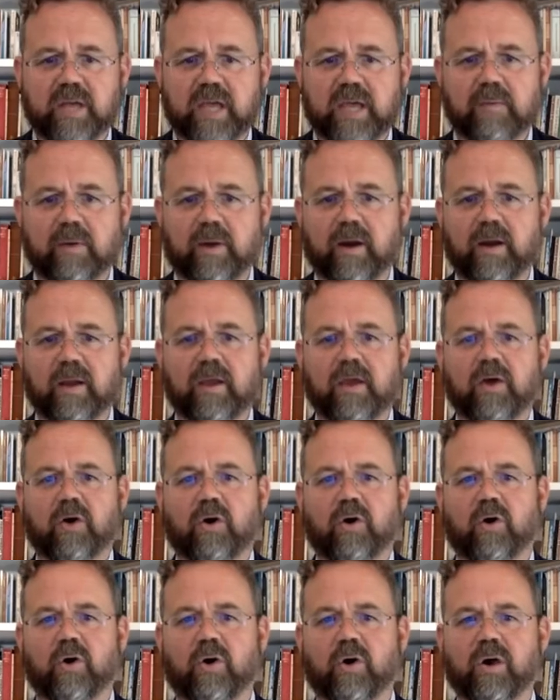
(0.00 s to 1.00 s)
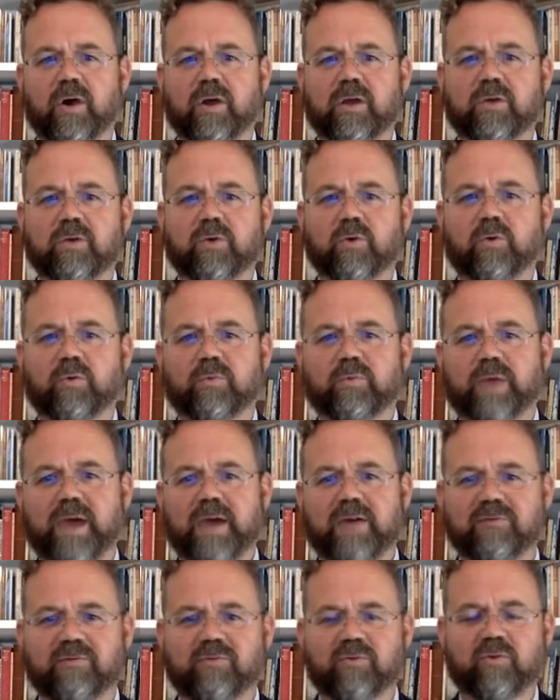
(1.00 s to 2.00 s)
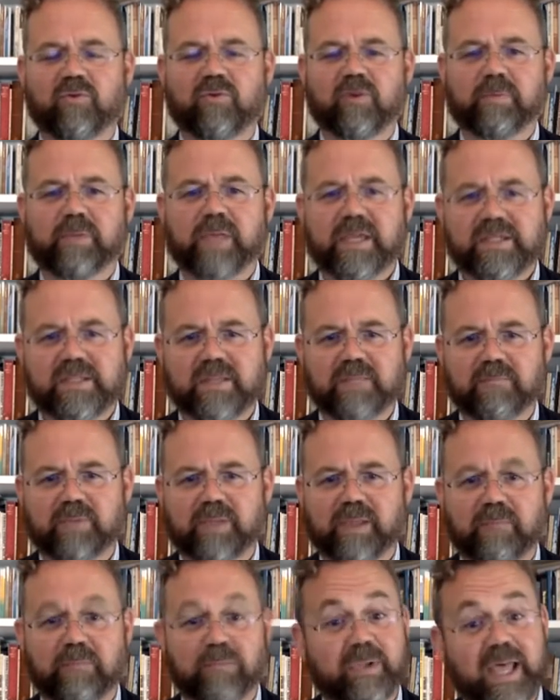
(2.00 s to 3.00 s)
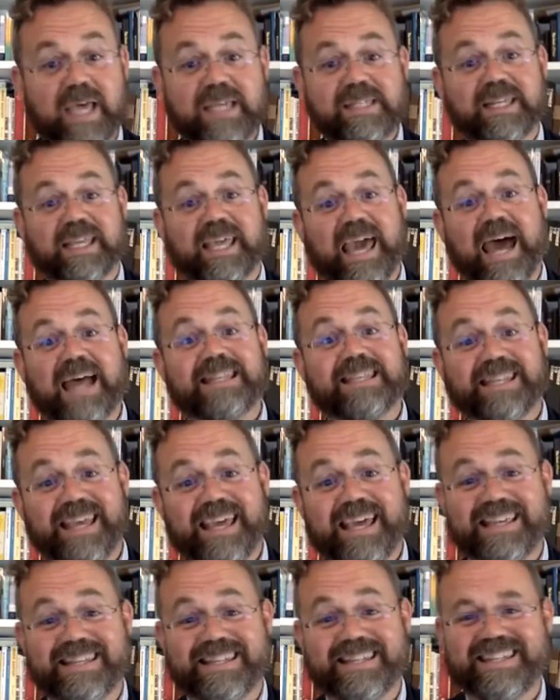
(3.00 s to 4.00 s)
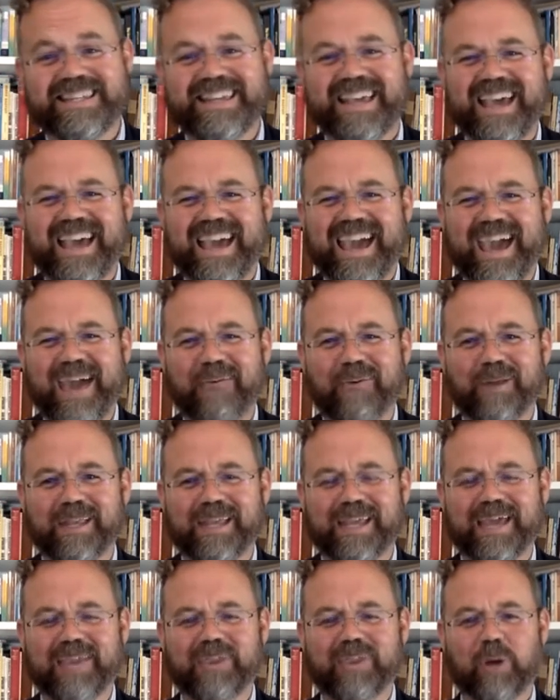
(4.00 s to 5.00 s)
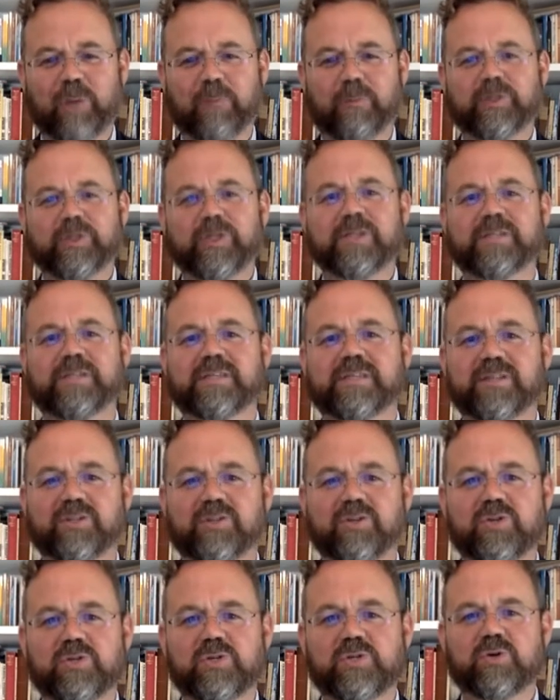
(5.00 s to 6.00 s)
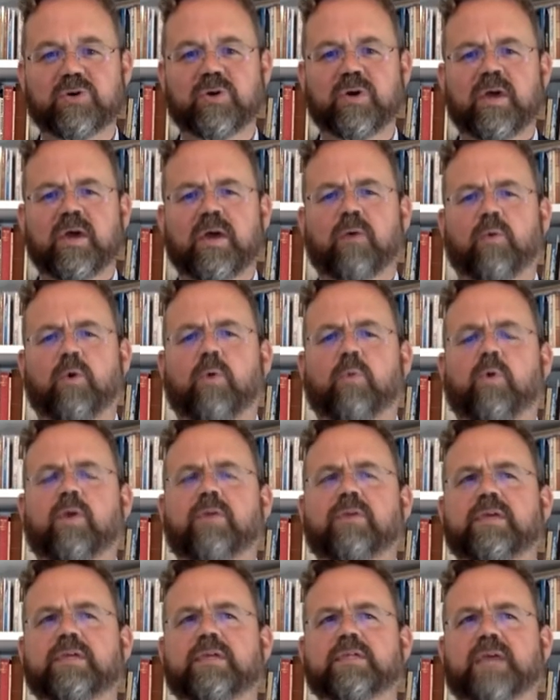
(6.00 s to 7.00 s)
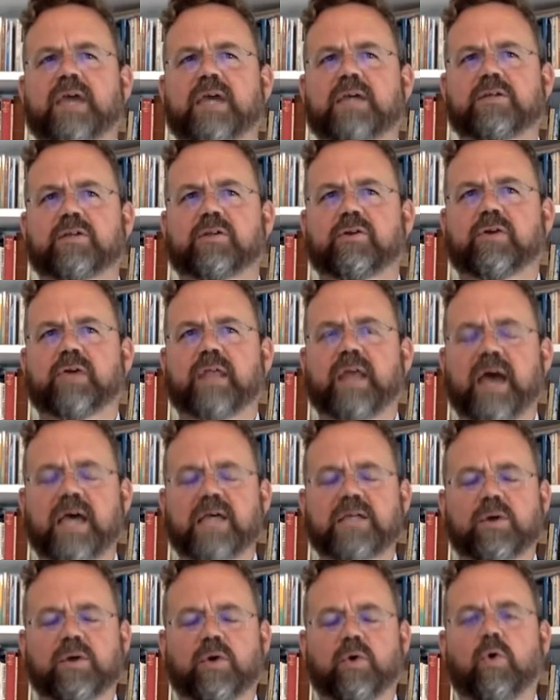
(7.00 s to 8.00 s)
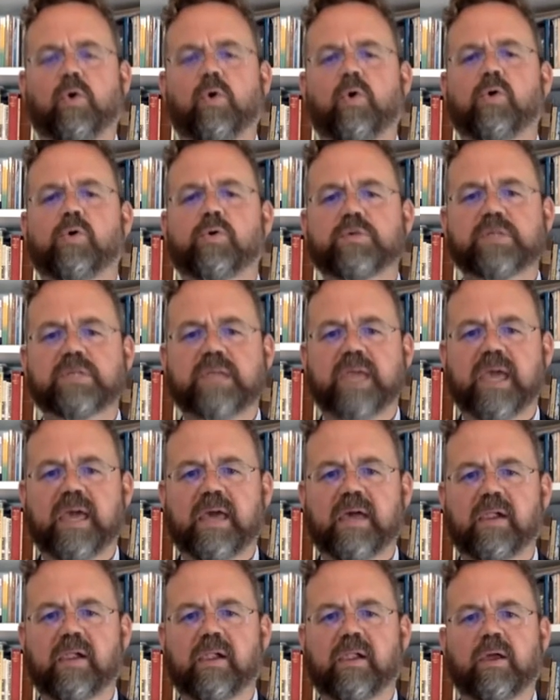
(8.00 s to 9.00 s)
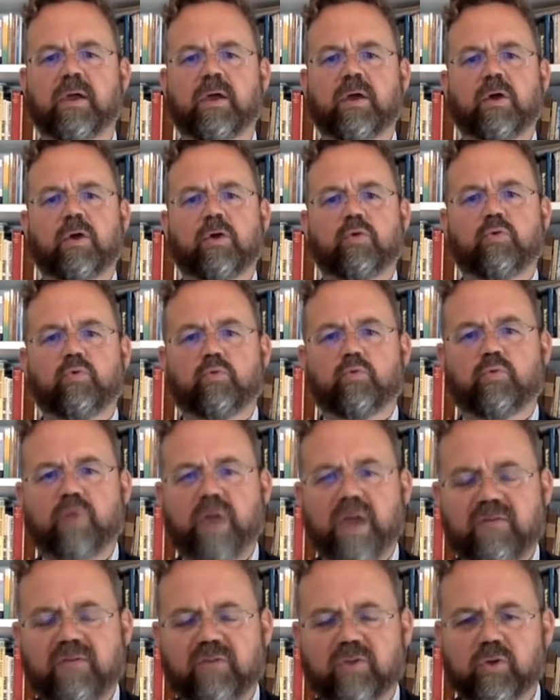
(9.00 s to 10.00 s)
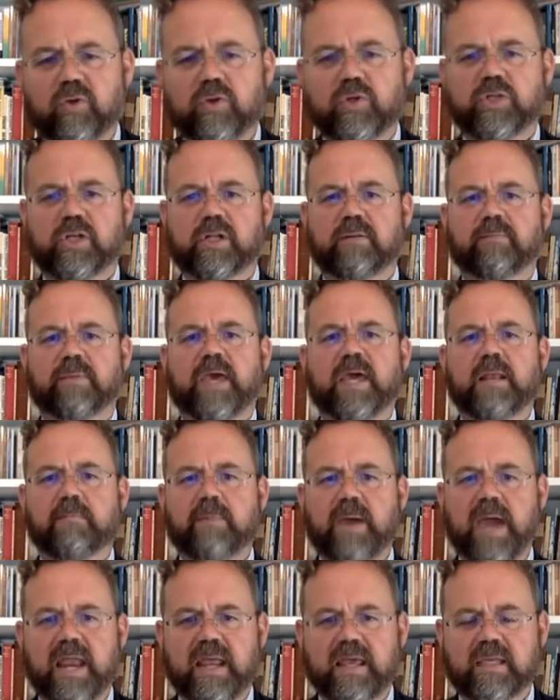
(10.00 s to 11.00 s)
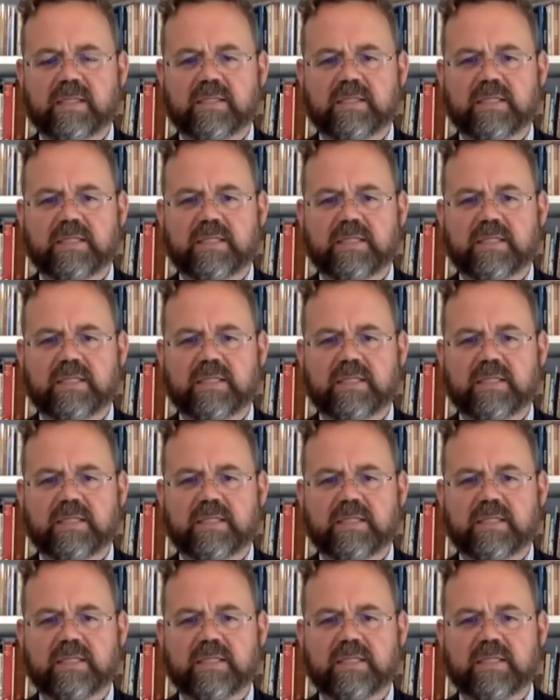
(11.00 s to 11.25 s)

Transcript: neighbour or you know uh, vote for pleasant pleasant candidates uh, when you get the opportunity to do so. What what these guys are looking at is a whole scale revolution in American